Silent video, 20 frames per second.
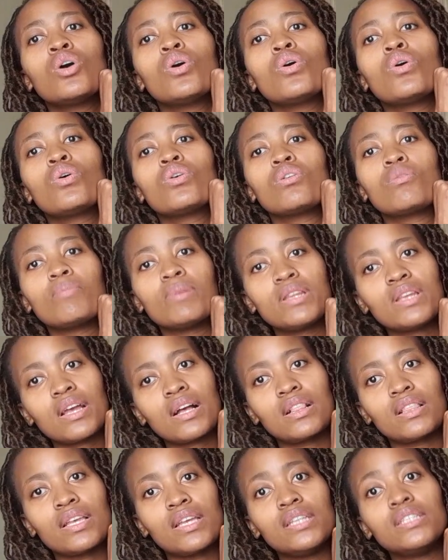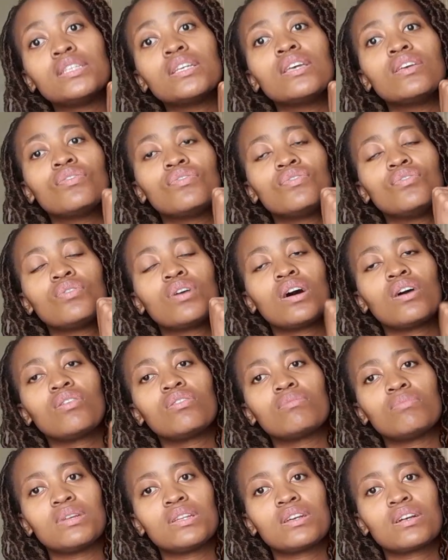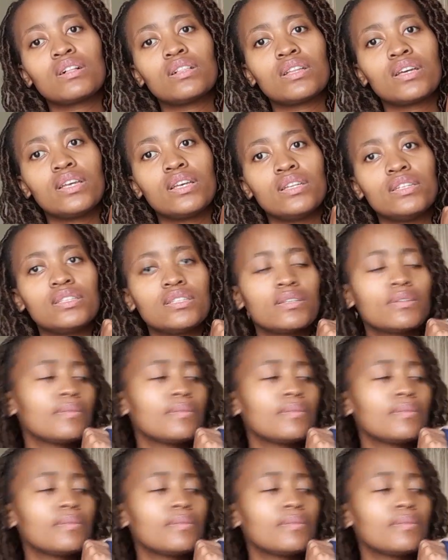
or your medical aid if you are on medical aid.